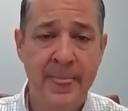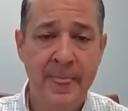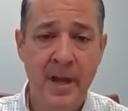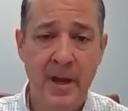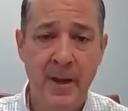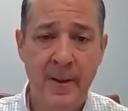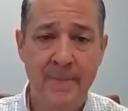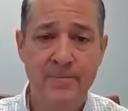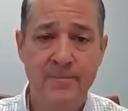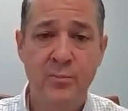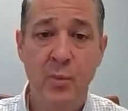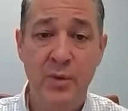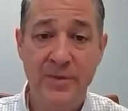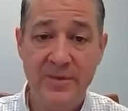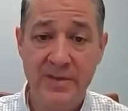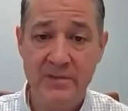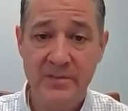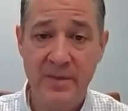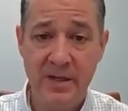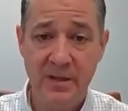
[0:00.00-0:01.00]
Uh, what
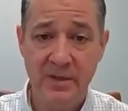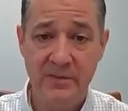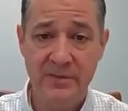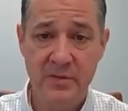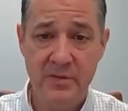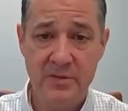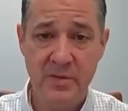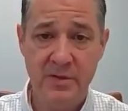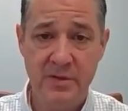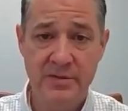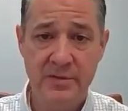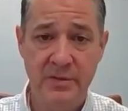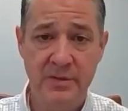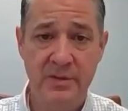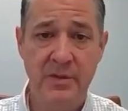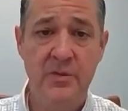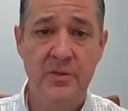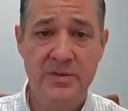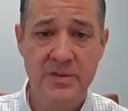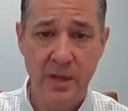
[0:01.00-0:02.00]
these medical foods also
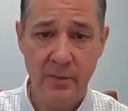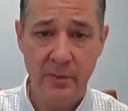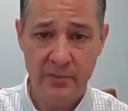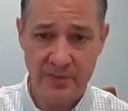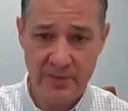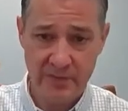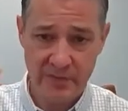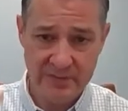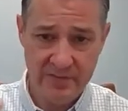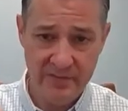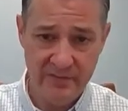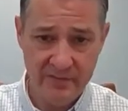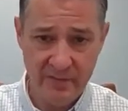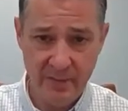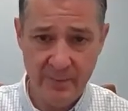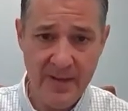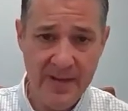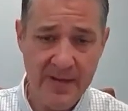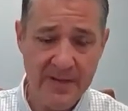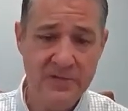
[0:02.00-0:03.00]
do is help reduce
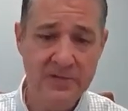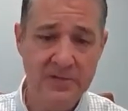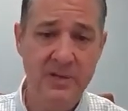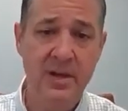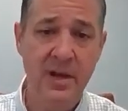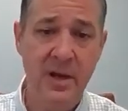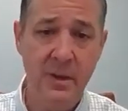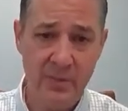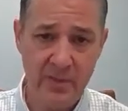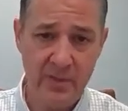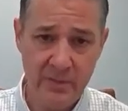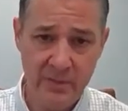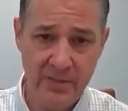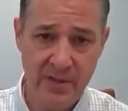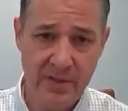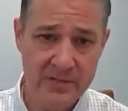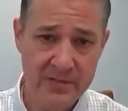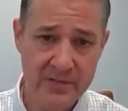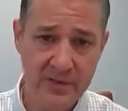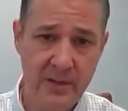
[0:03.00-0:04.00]
inflammation, help with
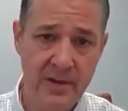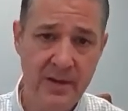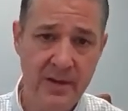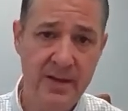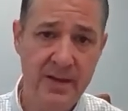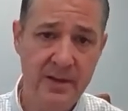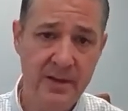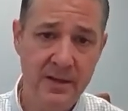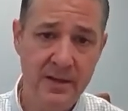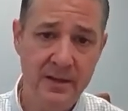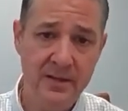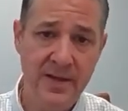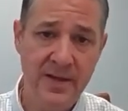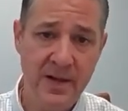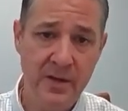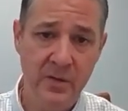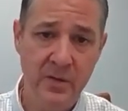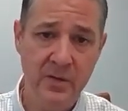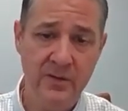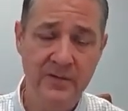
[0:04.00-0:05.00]
blood sugar handling,
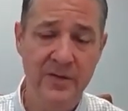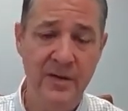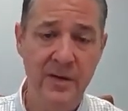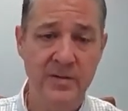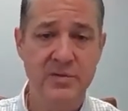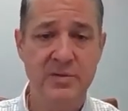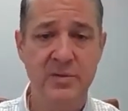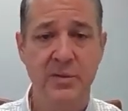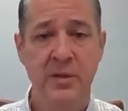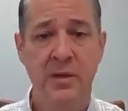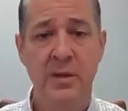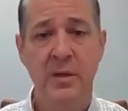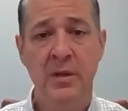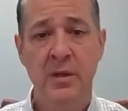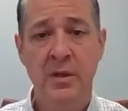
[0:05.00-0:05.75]
thyroid function,